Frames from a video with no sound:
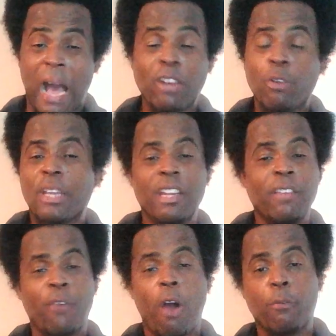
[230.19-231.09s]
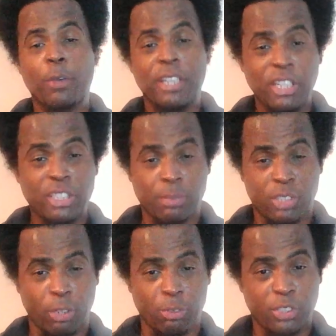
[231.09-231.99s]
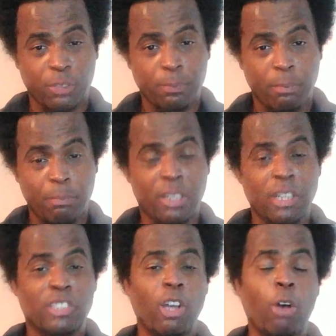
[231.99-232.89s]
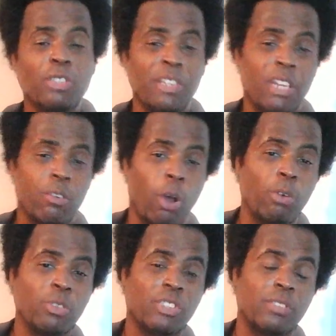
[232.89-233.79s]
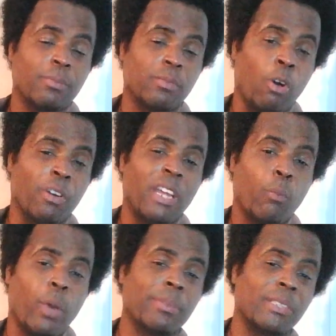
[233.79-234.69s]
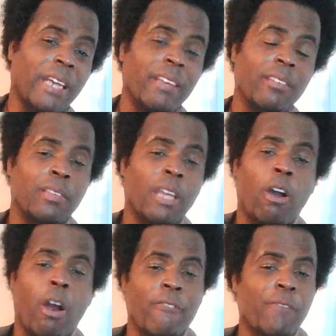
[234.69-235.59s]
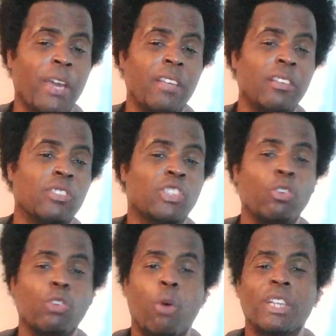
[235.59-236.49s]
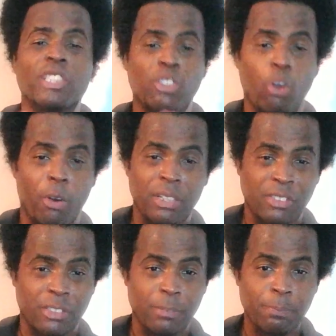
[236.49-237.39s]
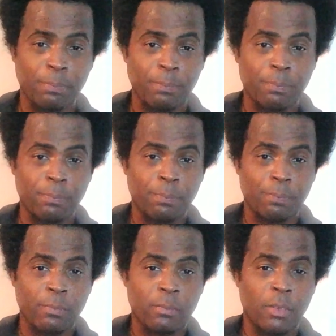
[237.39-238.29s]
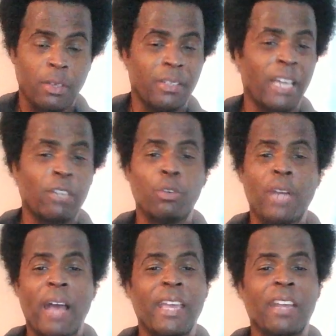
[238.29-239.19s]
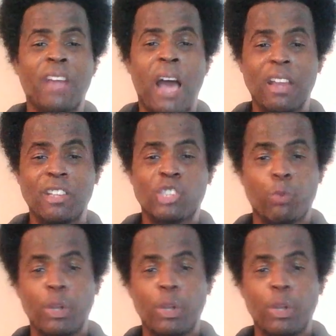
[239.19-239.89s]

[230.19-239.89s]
I don't get involved with Egypt Search because those Negroes on that website, they are fake pseudo-historians. They do not acknowledge